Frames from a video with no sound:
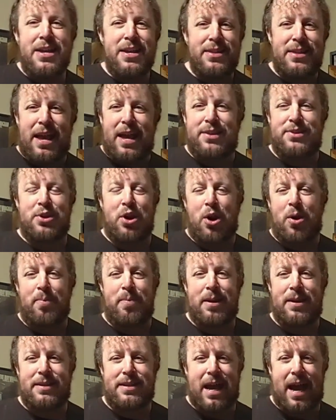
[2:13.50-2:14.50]
that's all
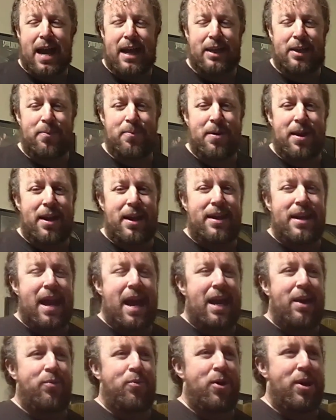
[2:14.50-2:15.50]
been documented
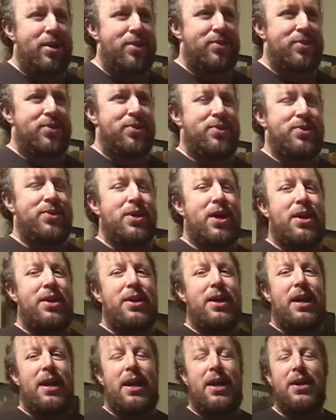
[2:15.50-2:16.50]
9 Ways to
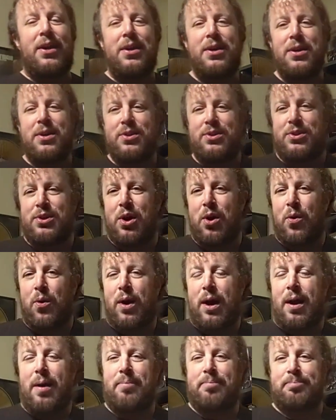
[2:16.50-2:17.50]
Sunday, so
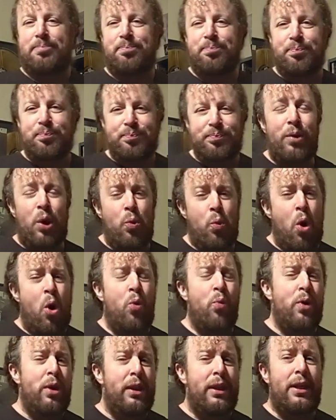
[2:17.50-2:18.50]
I
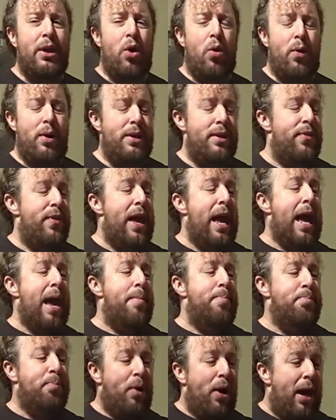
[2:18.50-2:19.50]
won't really go into
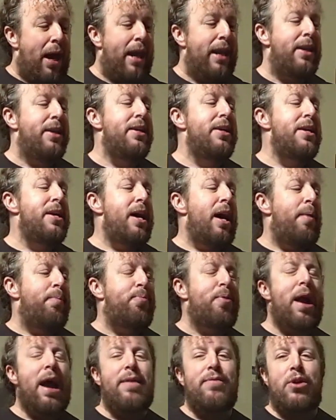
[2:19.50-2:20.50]
that. But a
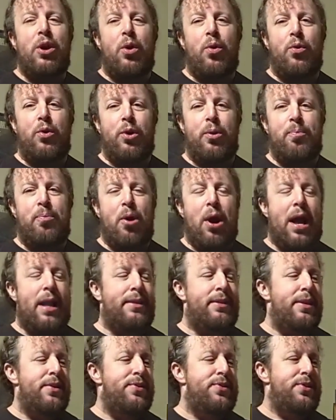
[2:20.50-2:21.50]
private owner
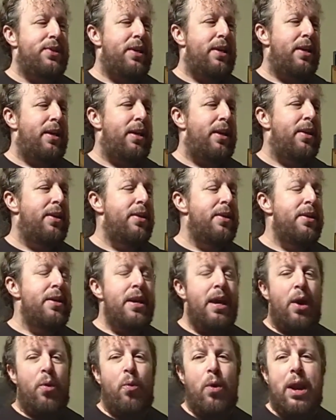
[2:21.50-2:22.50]
brought this in,
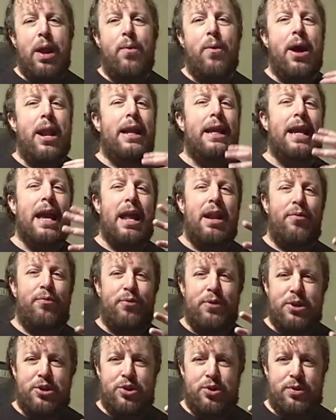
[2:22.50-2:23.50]
and what I want to kind of
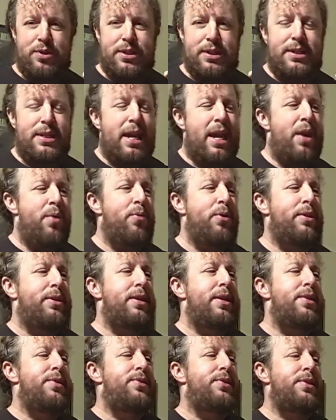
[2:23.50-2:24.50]
feature today with
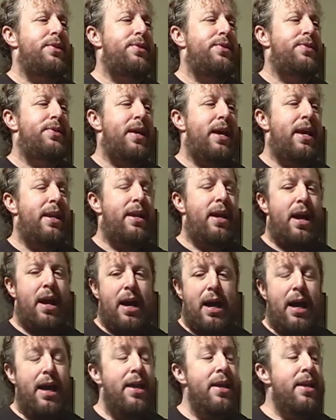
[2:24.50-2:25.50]
this is
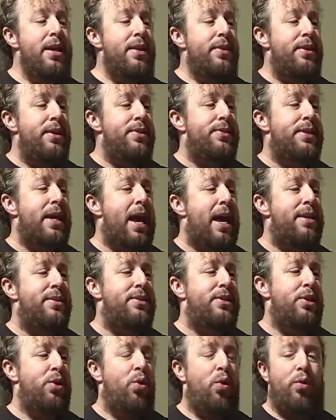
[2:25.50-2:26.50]
that this has
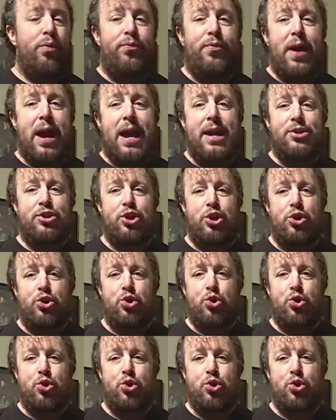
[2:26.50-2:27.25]
the old-fashioned